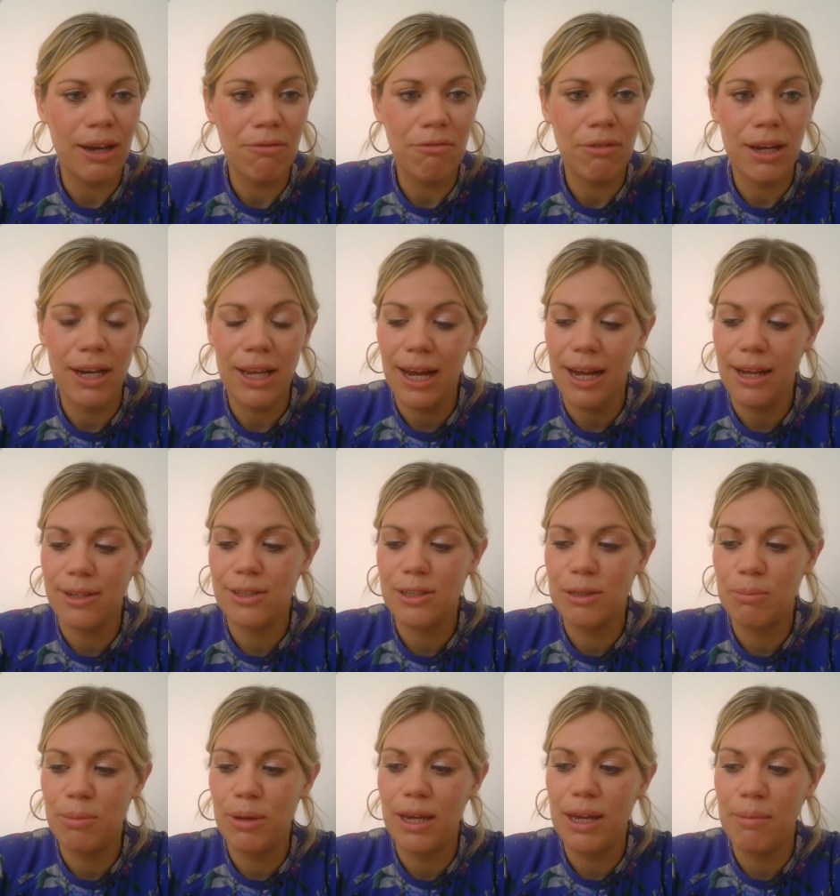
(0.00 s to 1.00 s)
It really
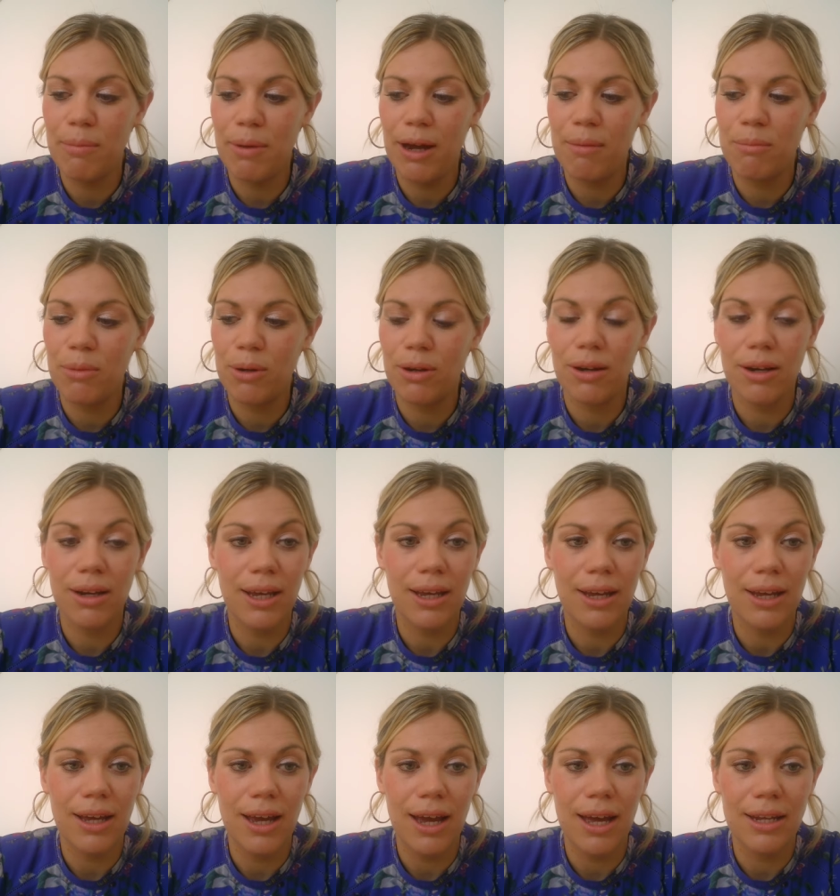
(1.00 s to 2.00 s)
has to be about
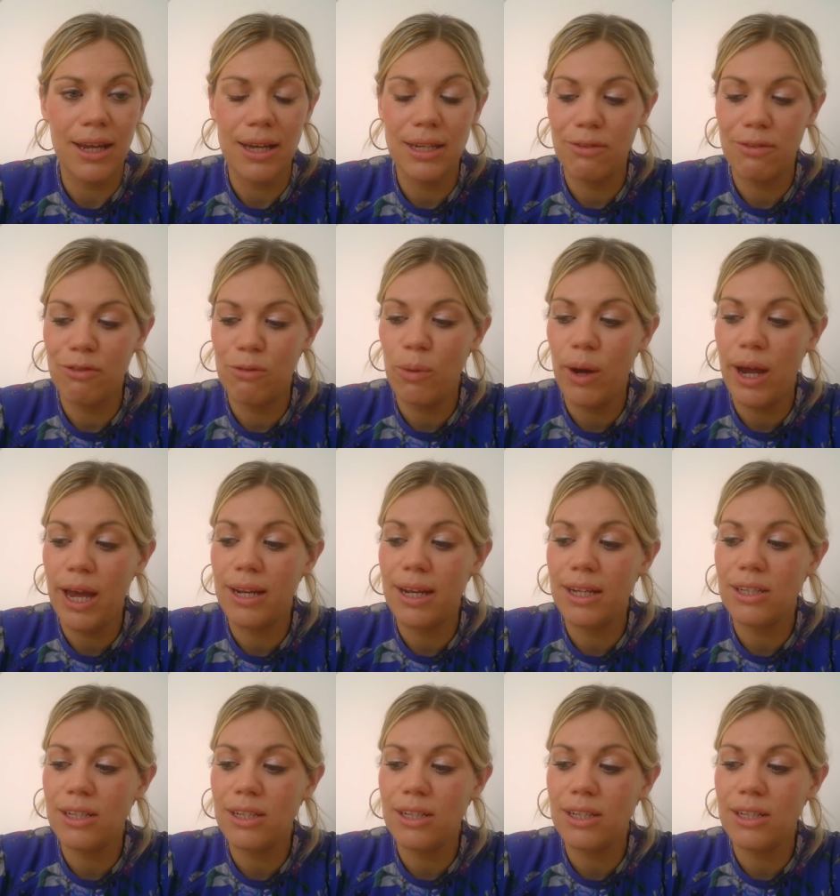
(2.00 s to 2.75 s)
modelling a, a different way.